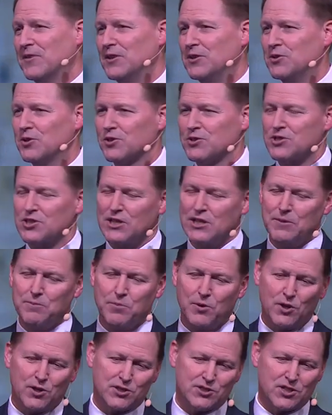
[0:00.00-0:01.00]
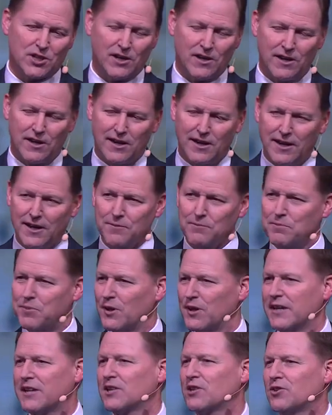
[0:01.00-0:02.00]
you'll see books on
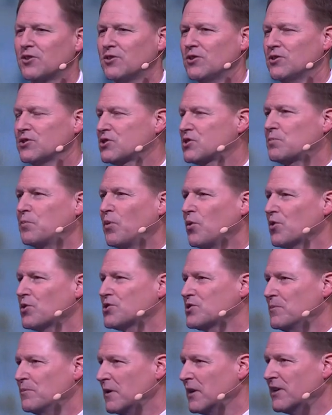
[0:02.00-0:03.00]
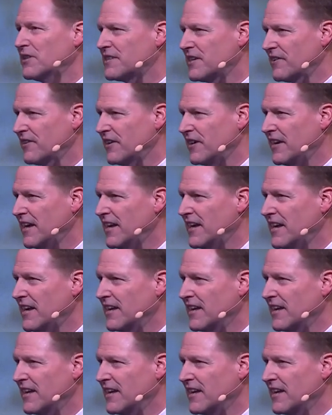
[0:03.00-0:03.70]
political, sports, and military